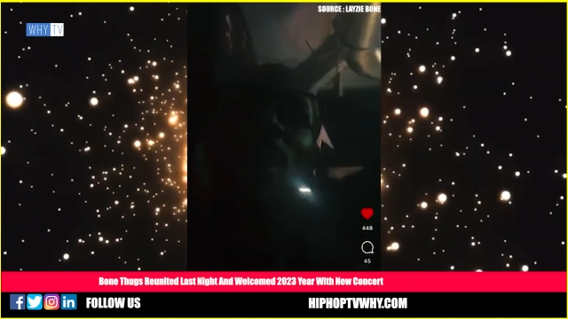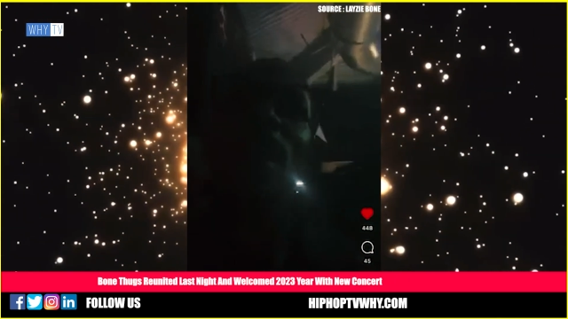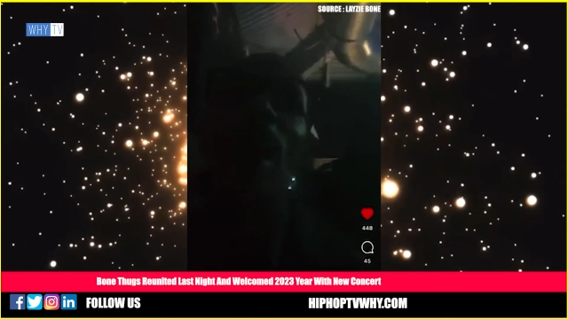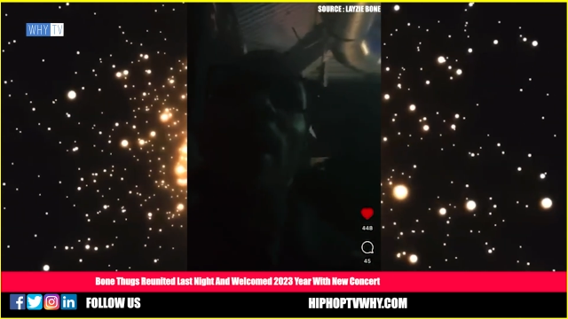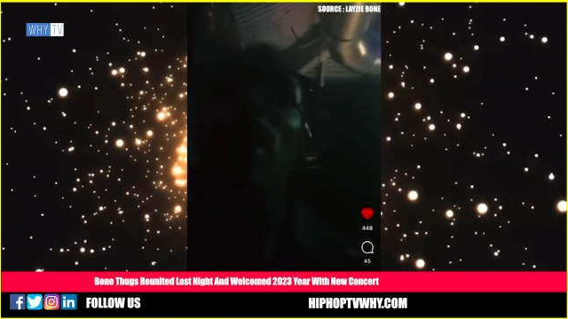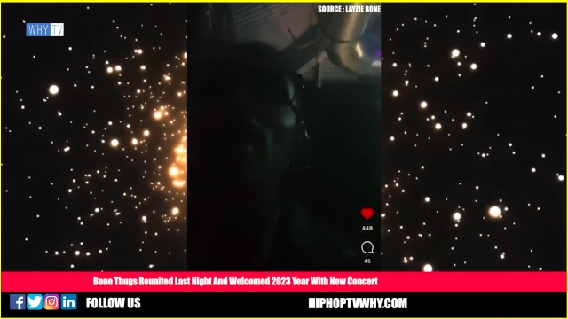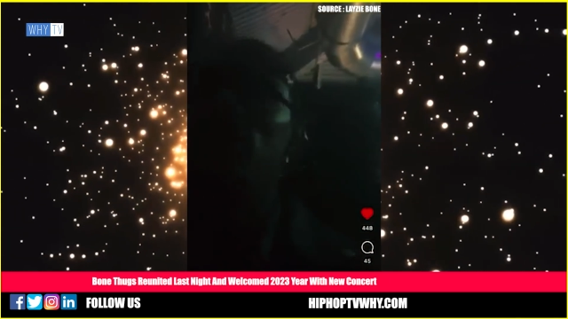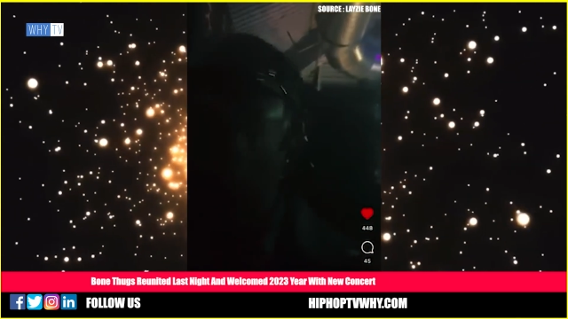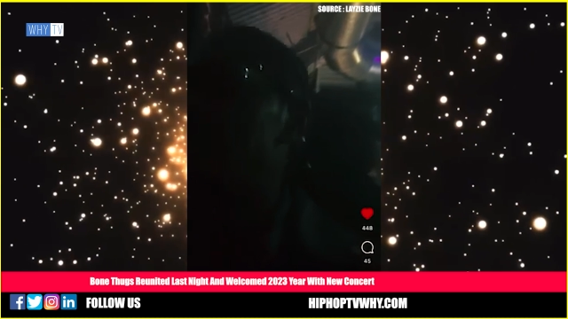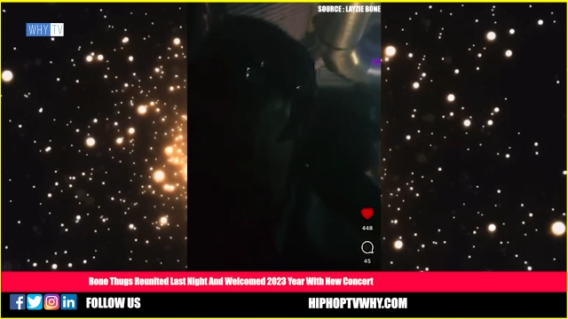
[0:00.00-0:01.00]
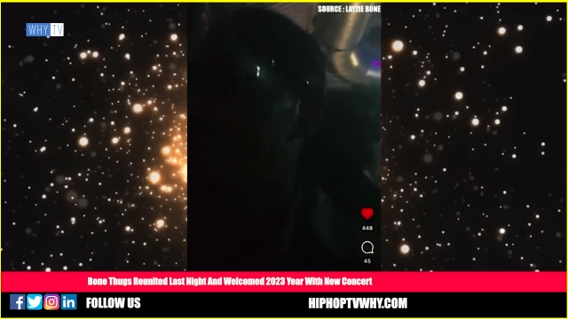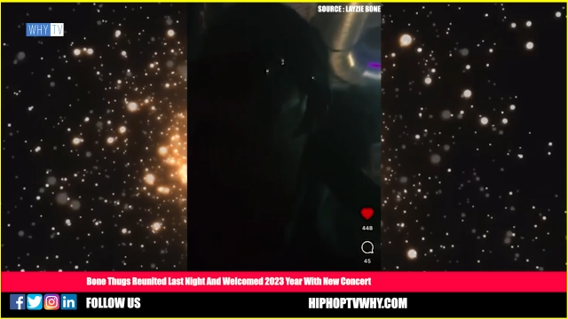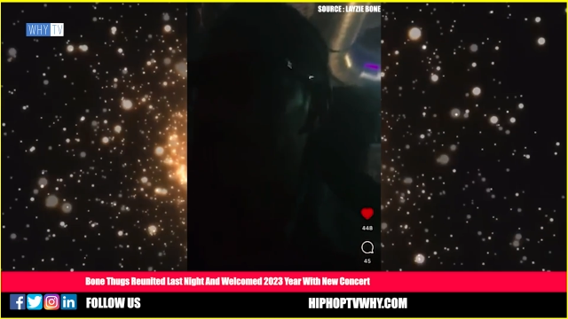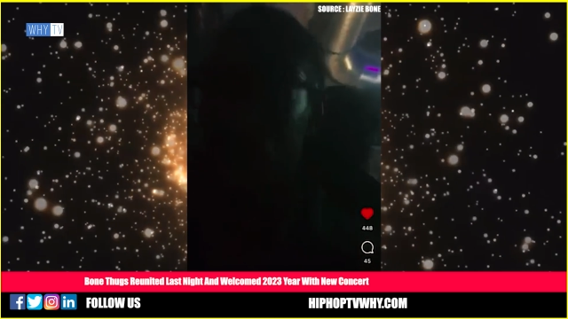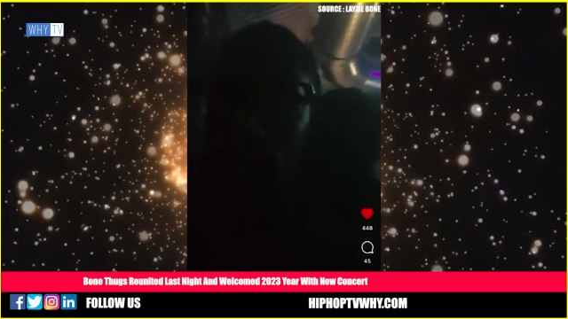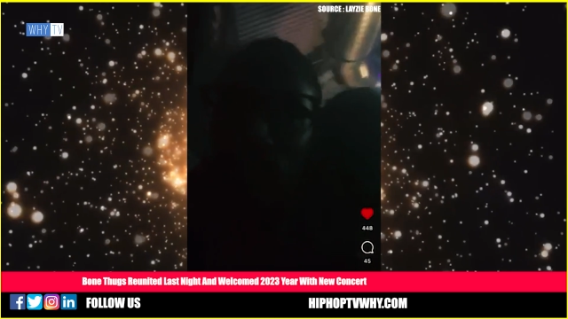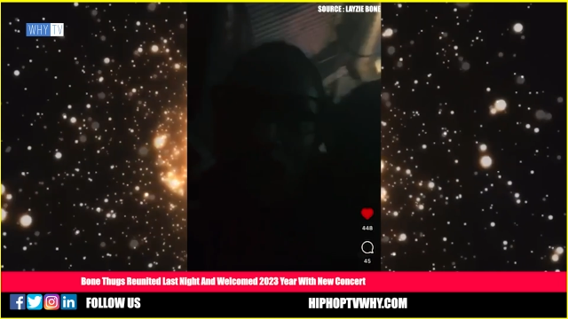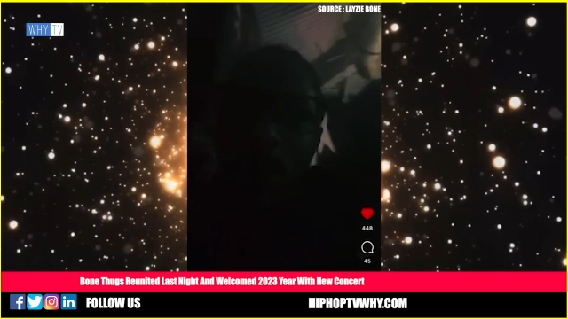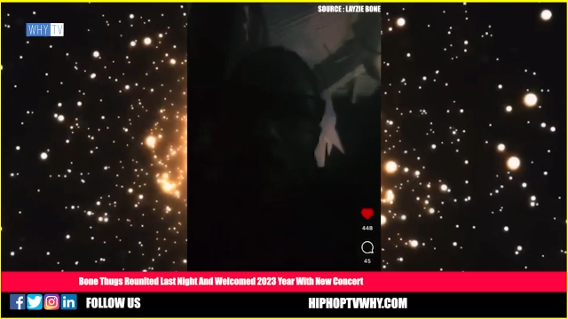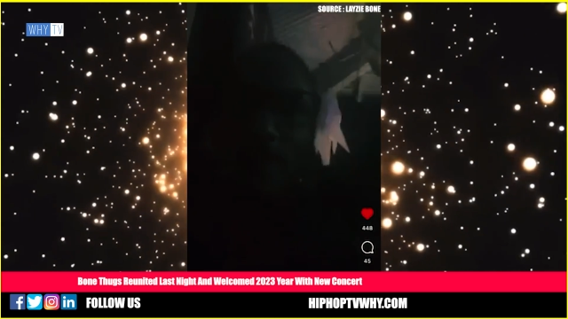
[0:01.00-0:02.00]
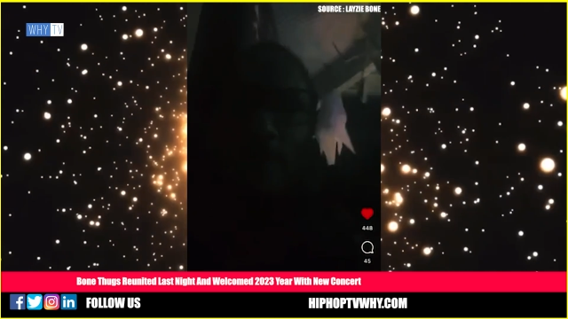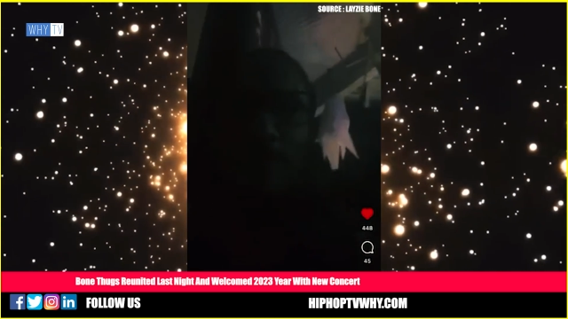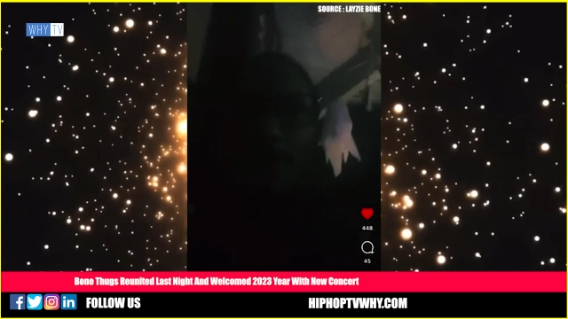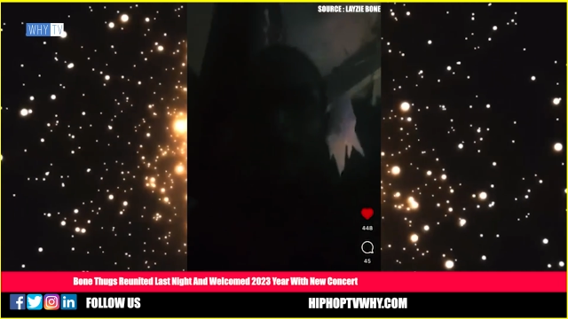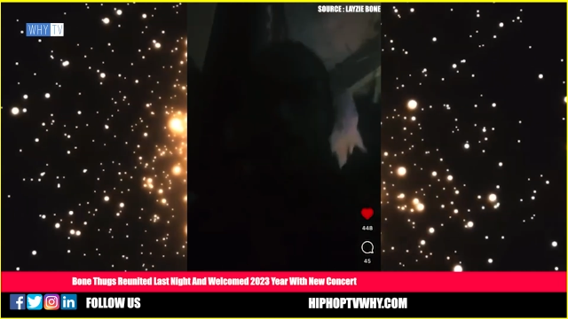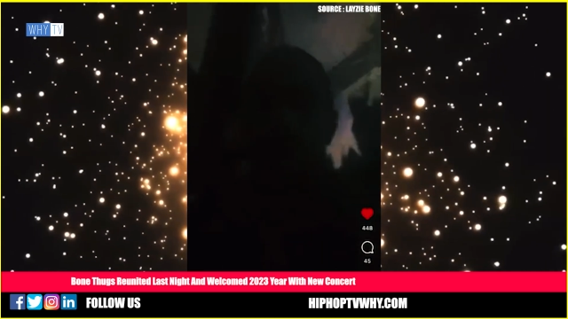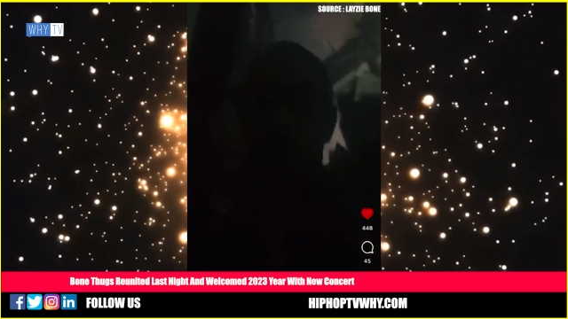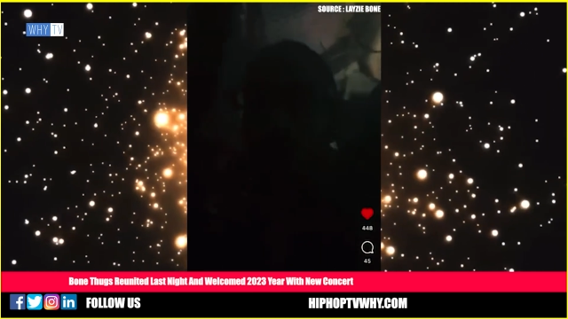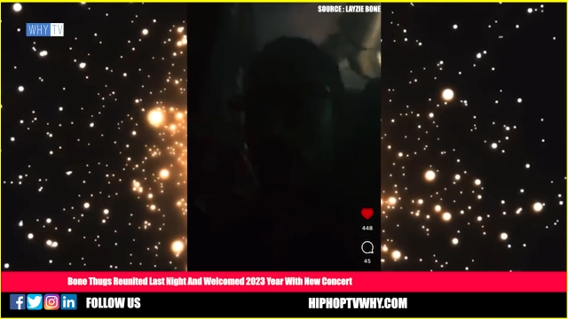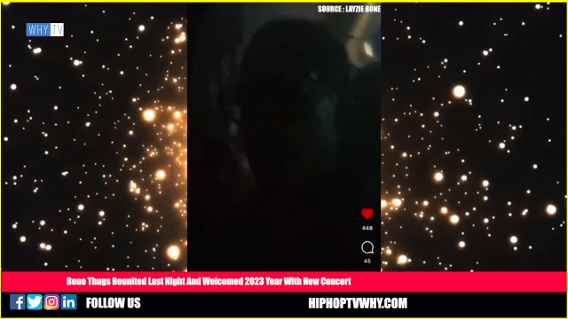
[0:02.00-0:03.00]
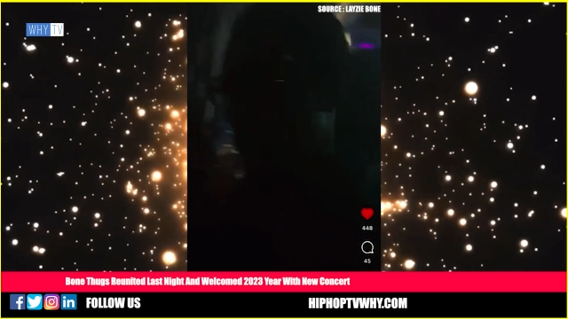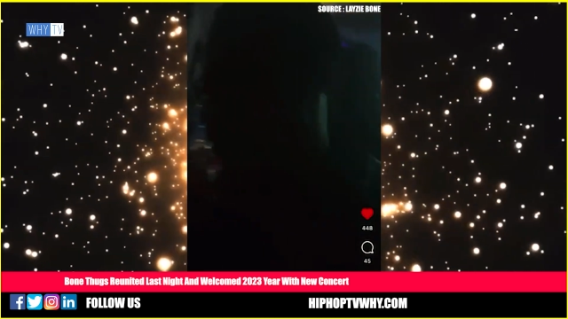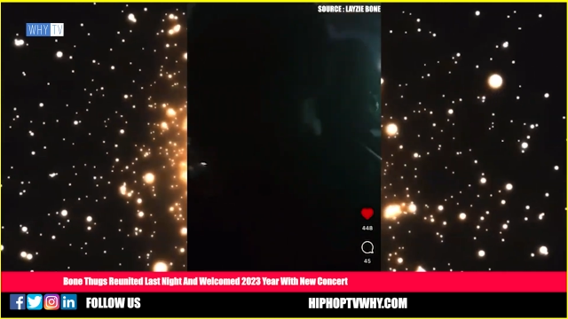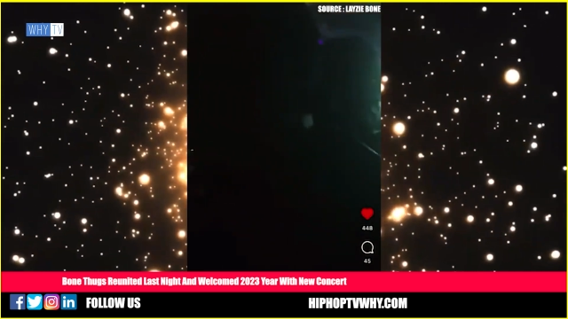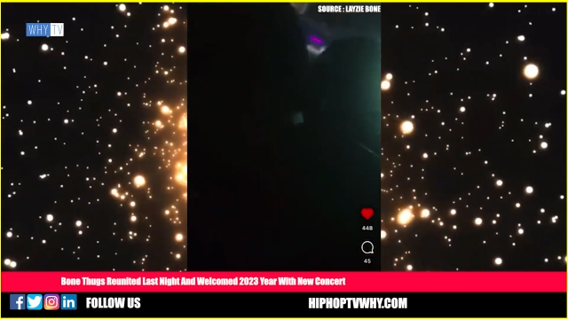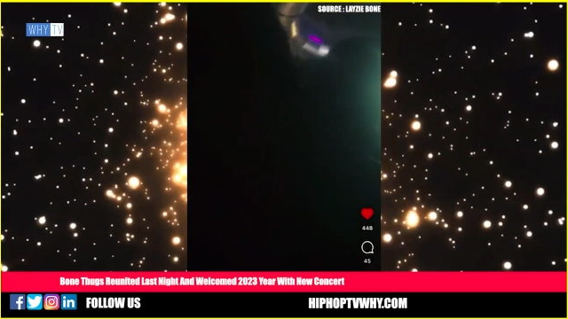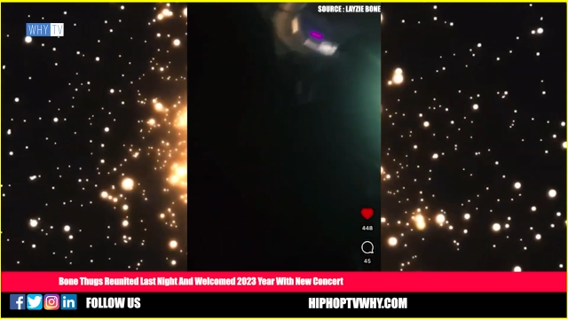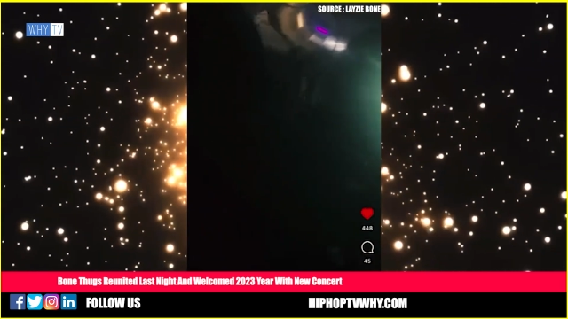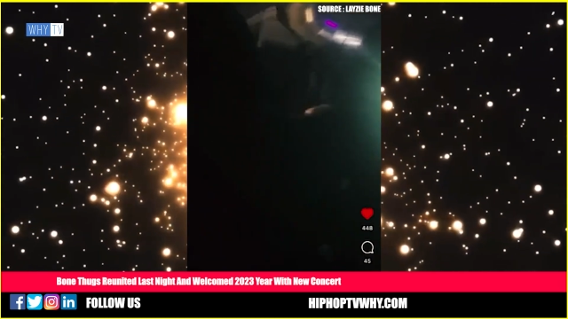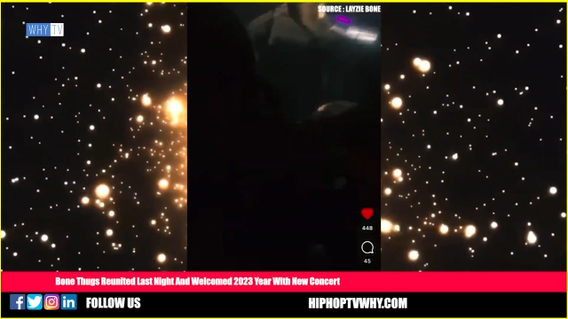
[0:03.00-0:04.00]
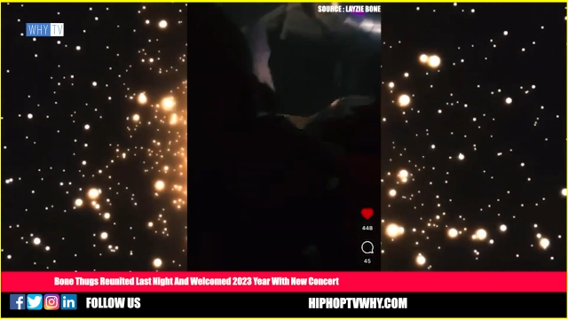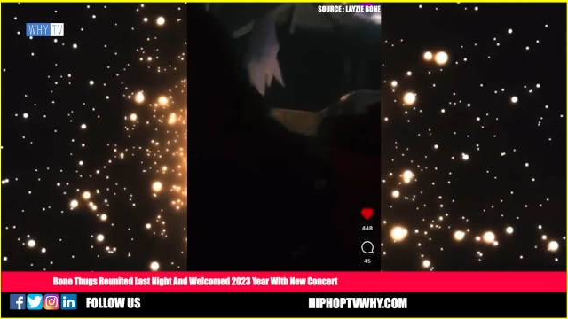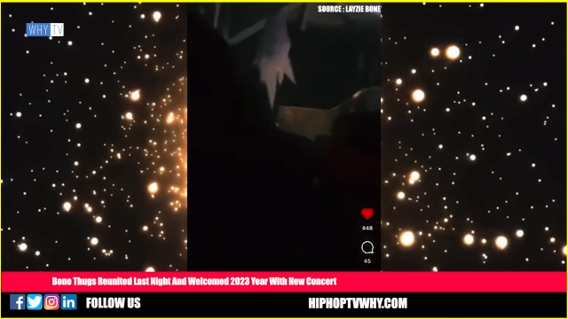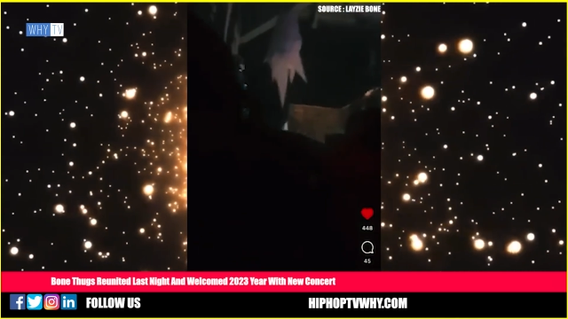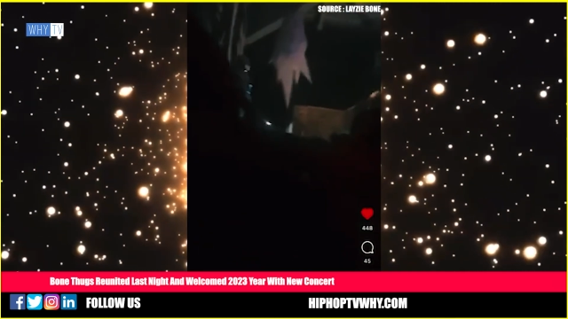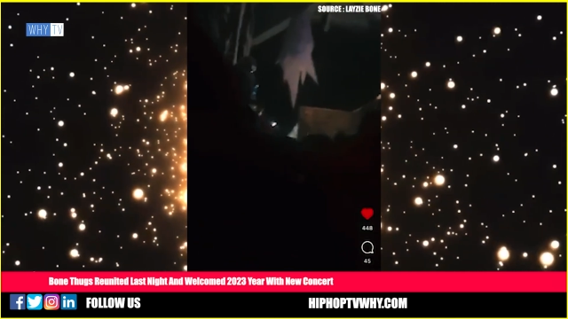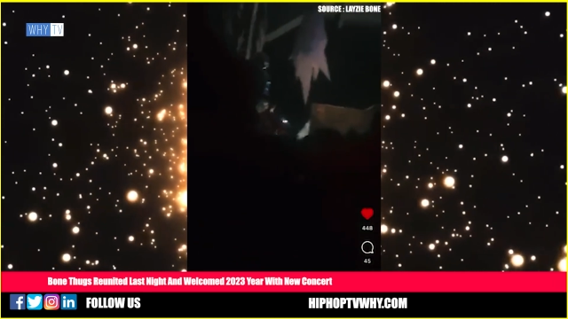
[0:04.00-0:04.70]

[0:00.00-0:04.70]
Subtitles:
(no speaker visible)